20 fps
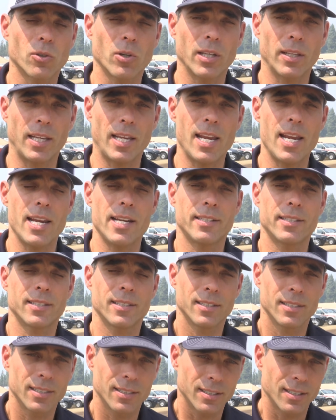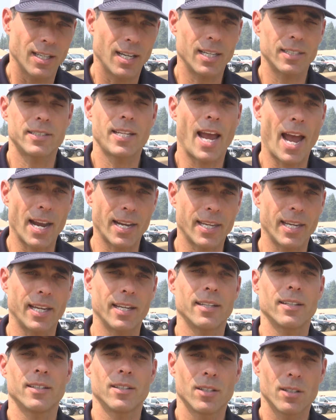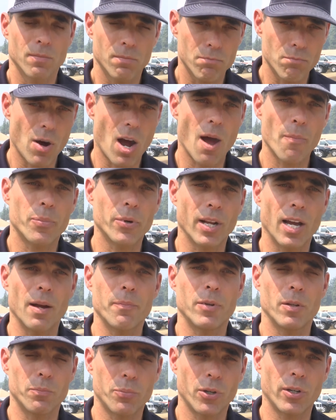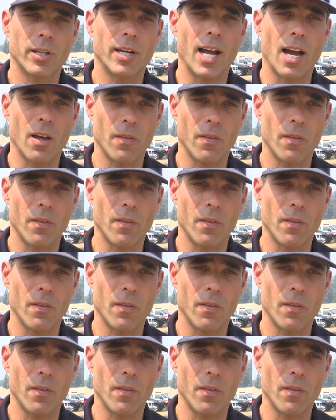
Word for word: destroy the heat, attack it, mop it up, and put